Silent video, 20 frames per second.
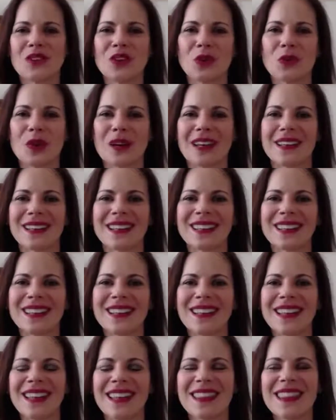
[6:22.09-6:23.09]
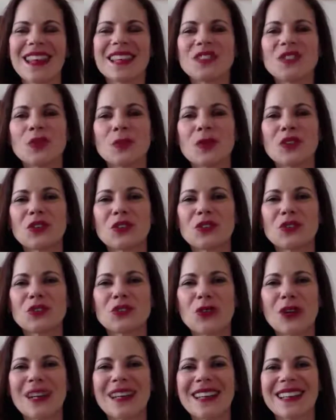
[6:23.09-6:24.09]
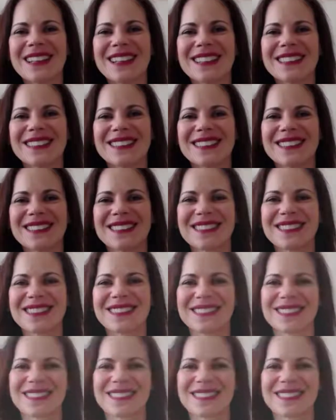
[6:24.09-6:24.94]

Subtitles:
everyone. Thanks so much for joining.